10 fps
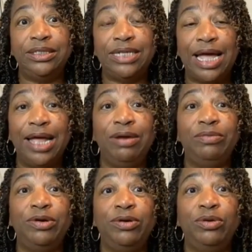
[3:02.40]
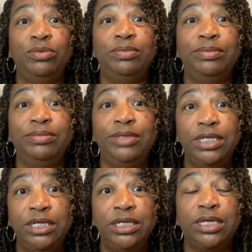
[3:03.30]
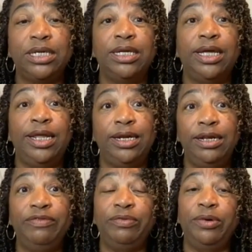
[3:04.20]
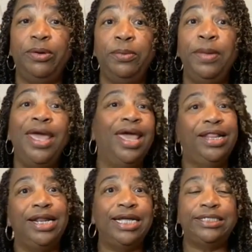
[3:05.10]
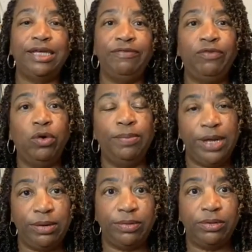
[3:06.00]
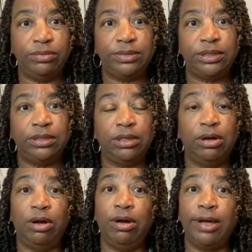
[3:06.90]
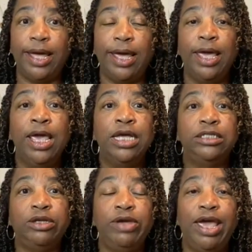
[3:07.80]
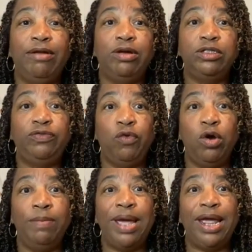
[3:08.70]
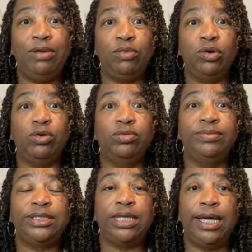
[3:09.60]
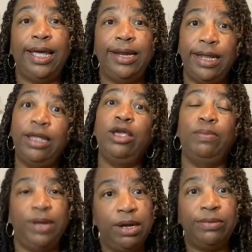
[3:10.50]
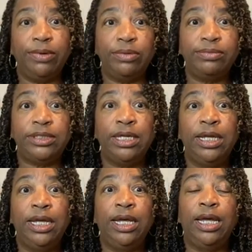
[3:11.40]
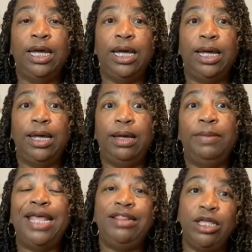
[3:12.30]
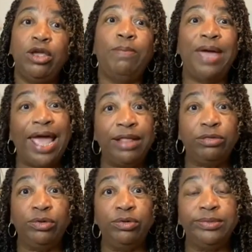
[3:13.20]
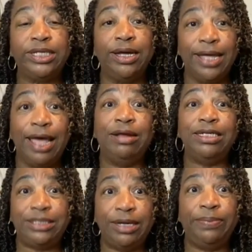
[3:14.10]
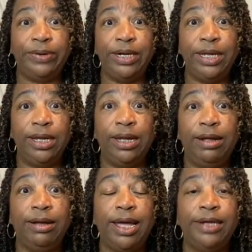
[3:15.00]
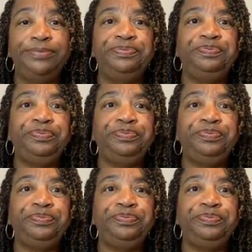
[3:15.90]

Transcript: dining room, nook, and the living room, and then I say 4 bedrooms, okay? So you have those 4 main rooms and then your bedrooms. And then your bathrooms are counted separately, okay?